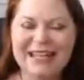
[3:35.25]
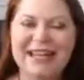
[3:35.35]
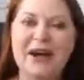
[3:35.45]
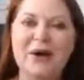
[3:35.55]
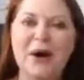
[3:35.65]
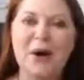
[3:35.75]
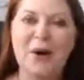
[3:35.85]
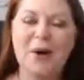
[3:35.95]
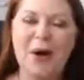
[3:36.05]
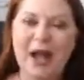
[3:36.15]
Now,
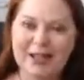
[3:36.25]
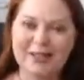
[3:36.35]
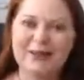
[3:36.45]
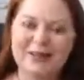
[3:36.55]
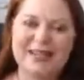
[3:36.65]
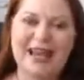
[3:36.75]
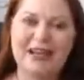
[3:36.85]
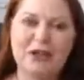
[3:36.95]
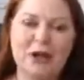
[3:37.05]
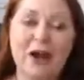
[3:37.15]
as I was
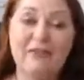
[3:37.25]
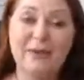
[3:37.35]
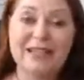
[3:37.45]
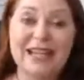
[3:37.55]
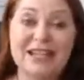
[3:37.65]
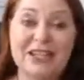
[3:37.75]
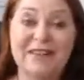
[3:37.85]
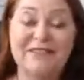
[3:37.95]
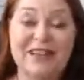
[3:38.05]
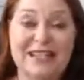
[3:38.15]
saying, I've been
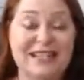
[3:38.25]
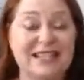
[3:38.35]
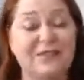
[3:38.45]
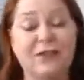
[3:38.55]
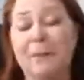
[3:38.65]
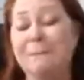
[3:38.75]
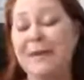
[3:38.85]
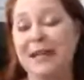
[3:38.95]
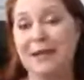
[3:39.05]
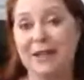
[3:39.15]
teaching investors for
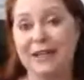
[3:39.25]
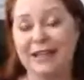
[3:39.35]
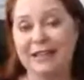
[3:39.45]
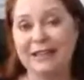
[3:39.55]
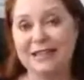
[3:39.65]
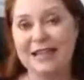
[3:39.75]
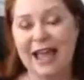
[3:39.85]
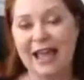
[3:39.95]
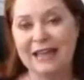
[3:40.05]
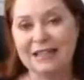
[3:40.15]
many, many years,
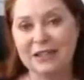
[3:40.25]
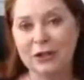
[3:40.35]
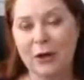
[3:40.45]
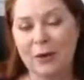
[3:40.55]
and,